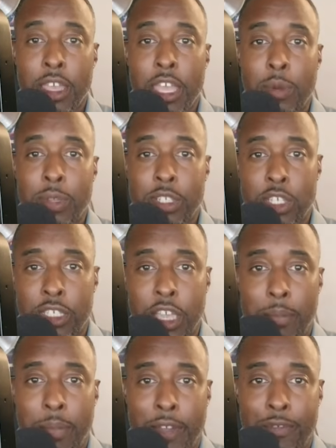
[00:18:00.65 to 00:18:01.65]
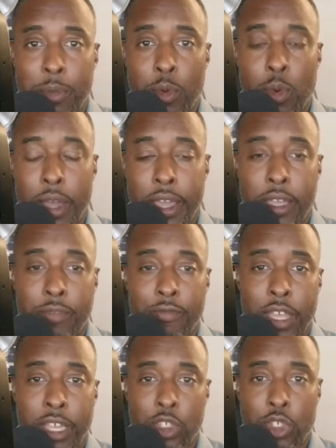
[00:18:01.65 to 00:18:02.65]
and we just got back from Hawaii, and
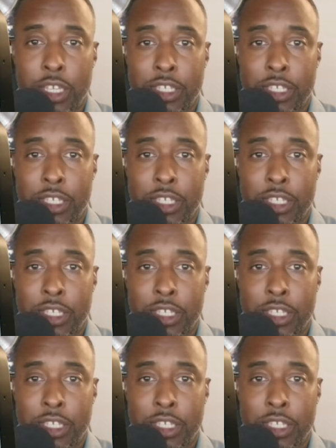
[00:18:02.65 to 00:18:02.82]
Vegas Jess